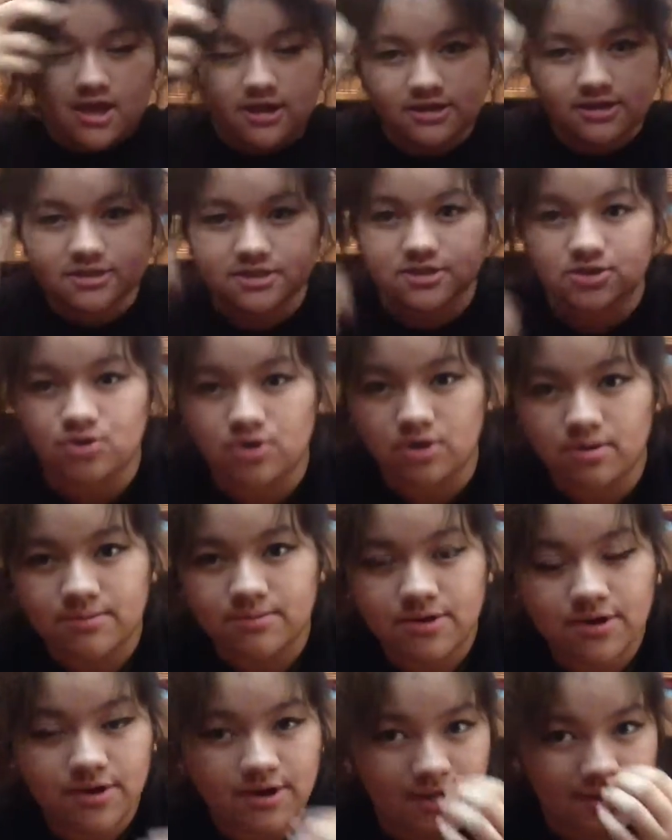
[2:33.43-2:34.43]
It's just
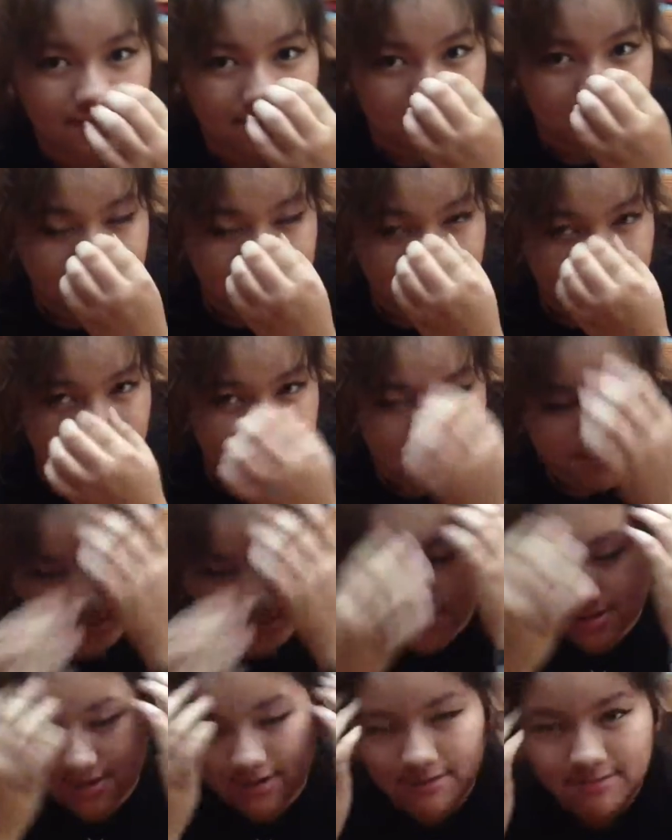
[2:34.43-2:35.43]
horrible. Okay.
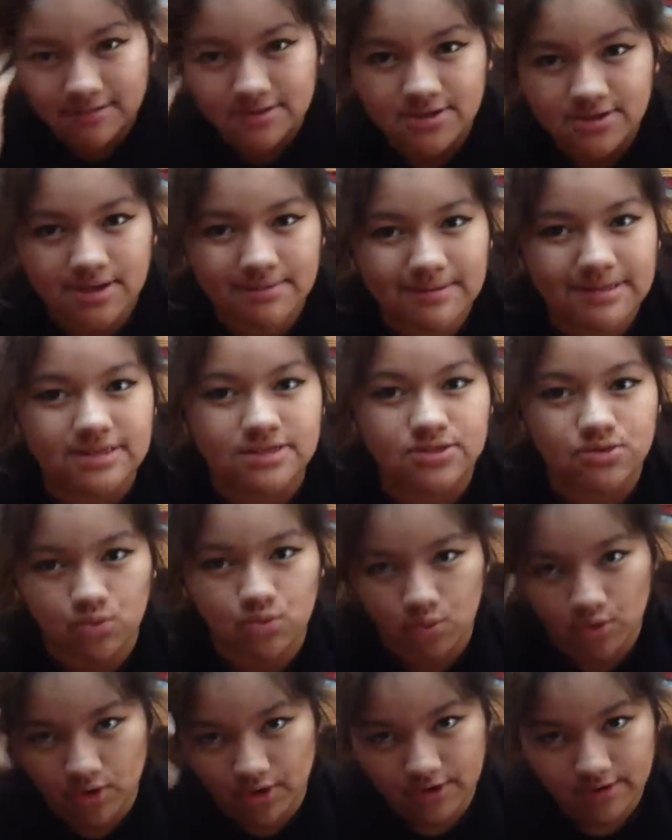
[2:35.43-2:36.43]
So I'm going to try to make this
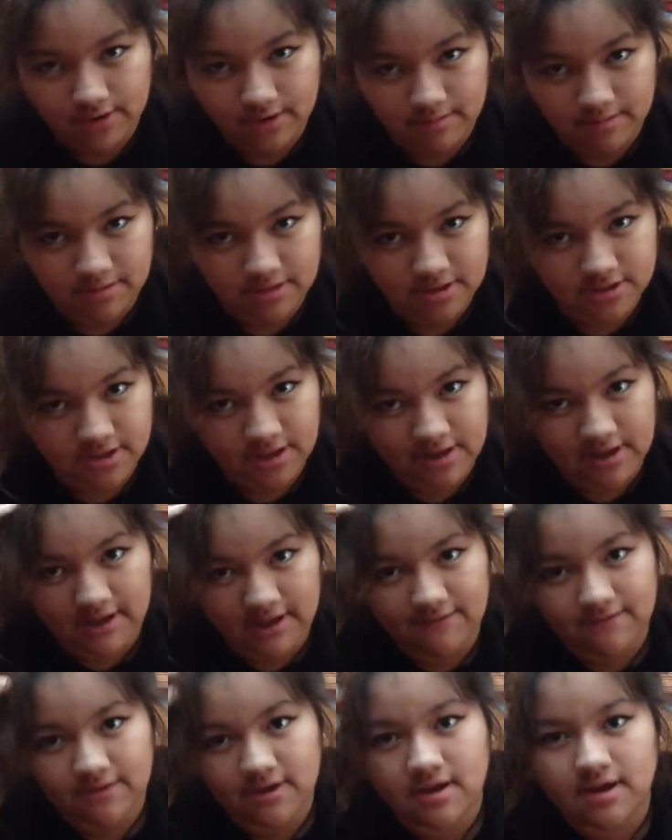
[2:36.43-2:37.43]
work. I'm going to try to
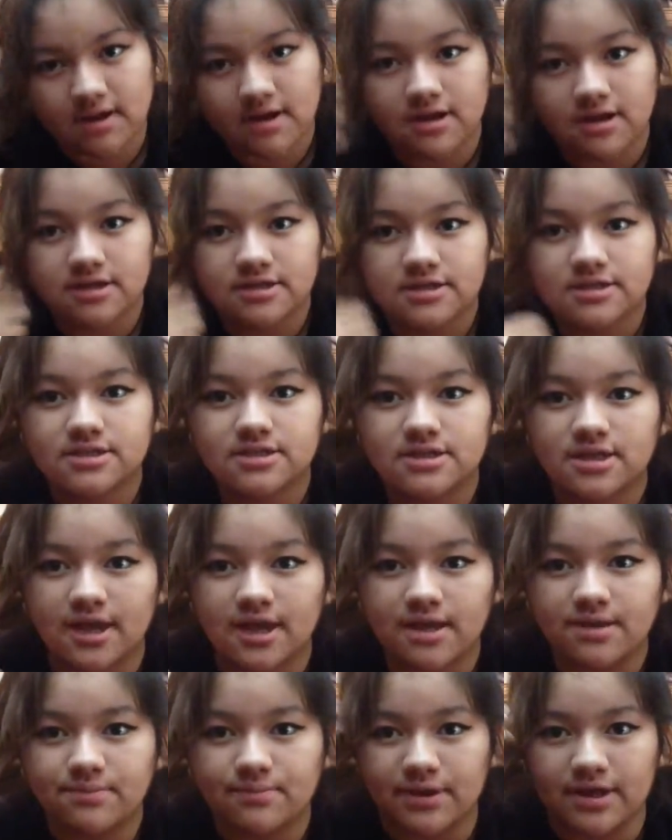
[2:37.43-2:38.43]
have
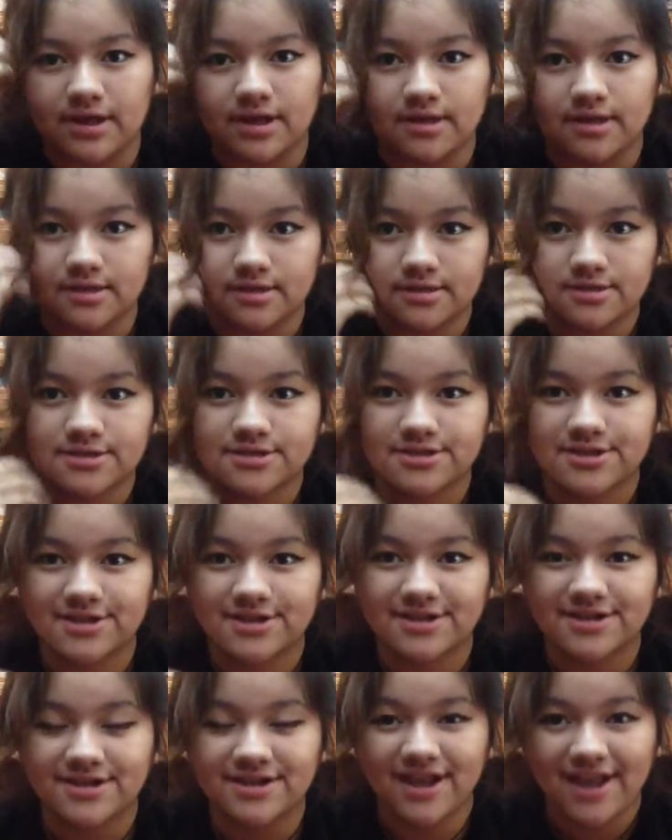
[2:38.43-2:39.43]
side bangs.
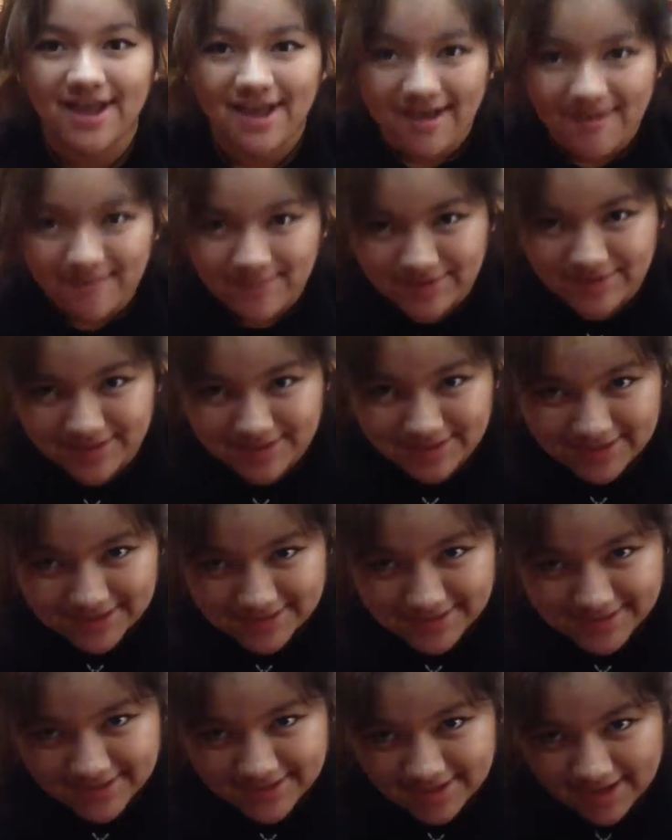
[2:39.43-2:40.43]
The thing
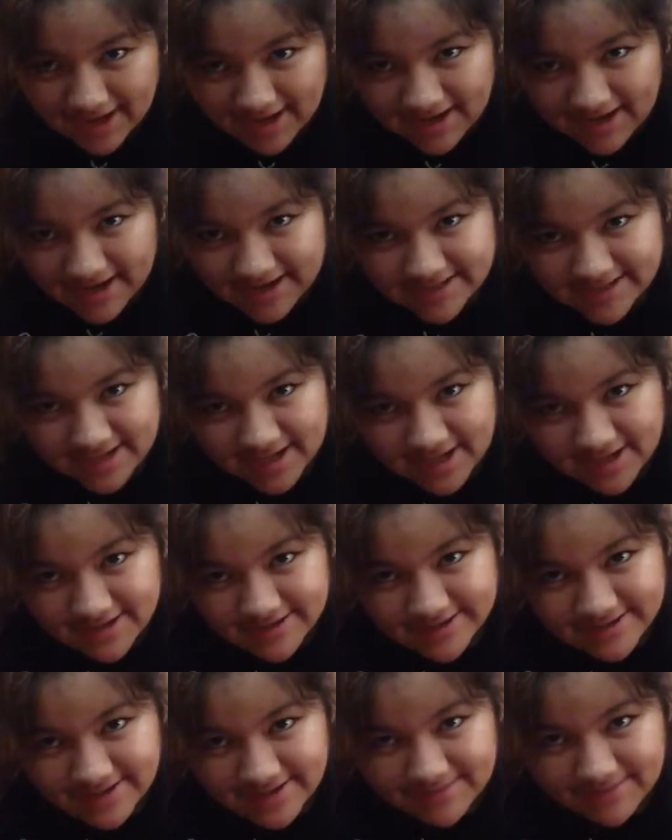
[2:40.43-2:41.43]
is, you could kind of like tell
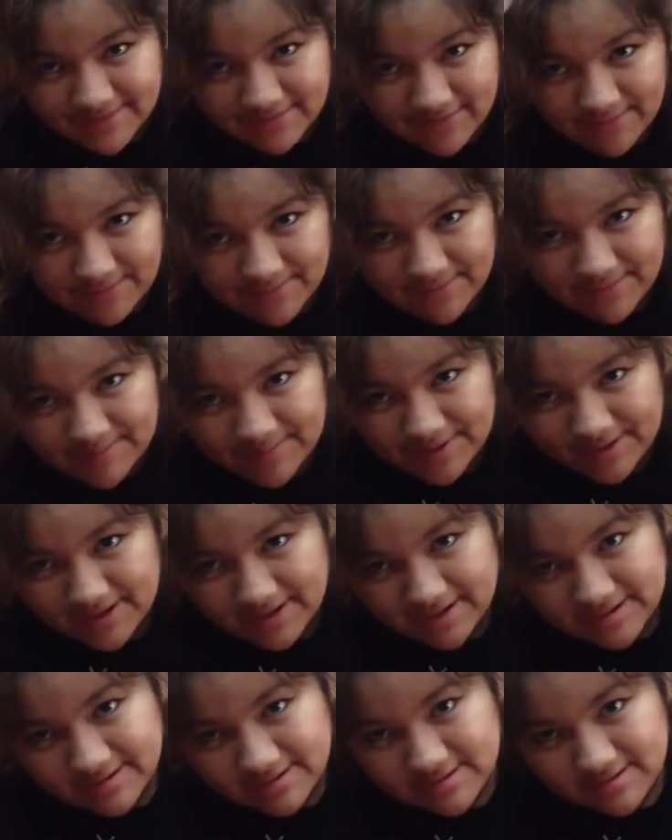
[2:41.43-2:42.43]
it's coming from the
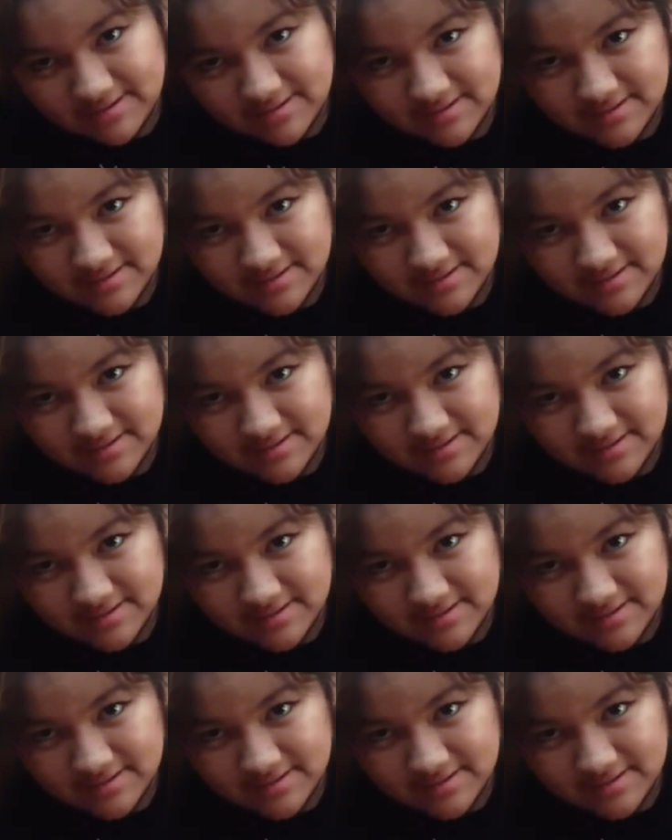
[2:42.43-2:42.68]
bun.